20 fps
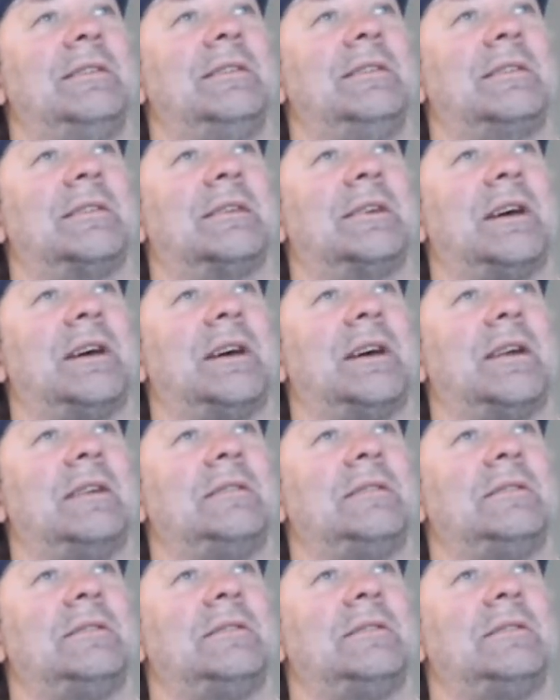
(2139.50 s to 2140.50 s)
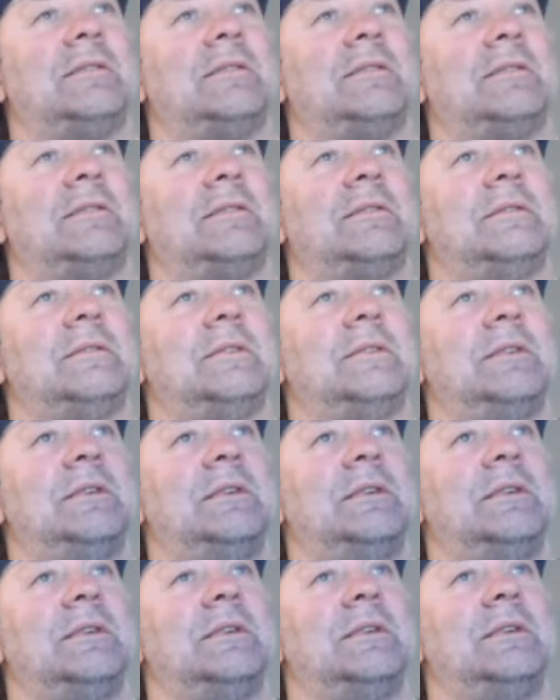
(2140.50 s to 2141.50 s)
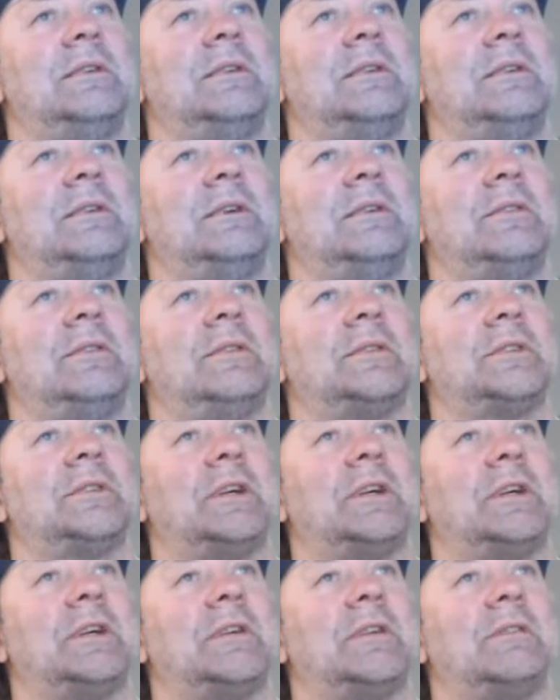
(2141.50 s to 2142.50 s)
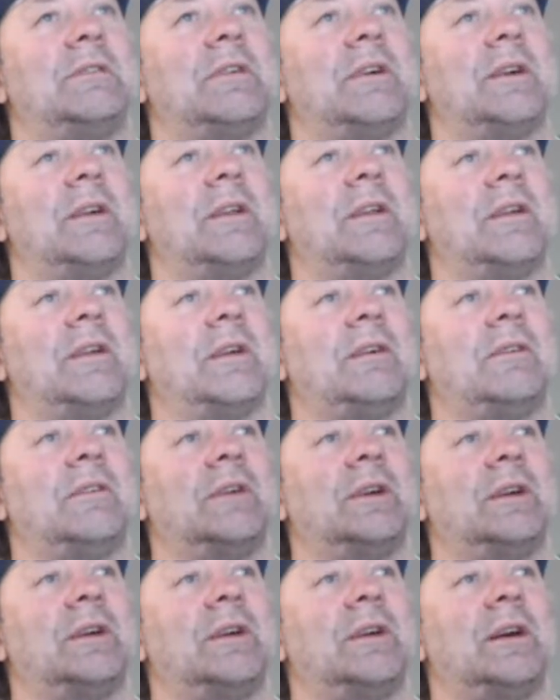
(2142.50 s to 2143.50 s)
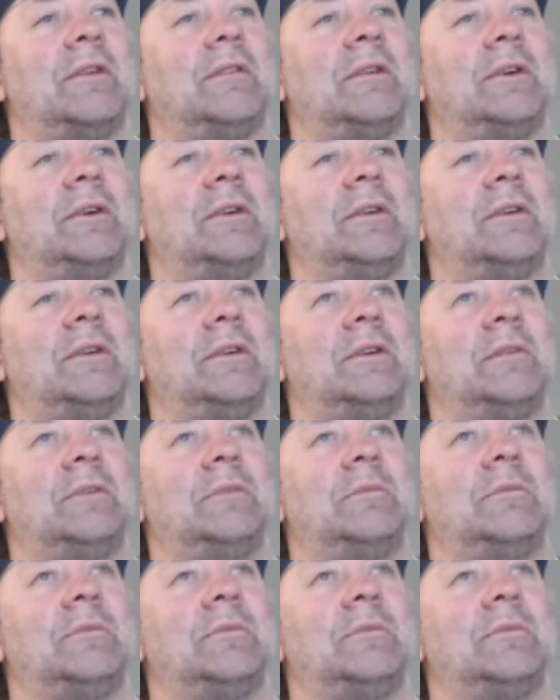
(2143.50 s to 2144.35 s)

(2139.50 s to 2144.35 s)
God. I haven't signed in for anything over here, have I? Nope.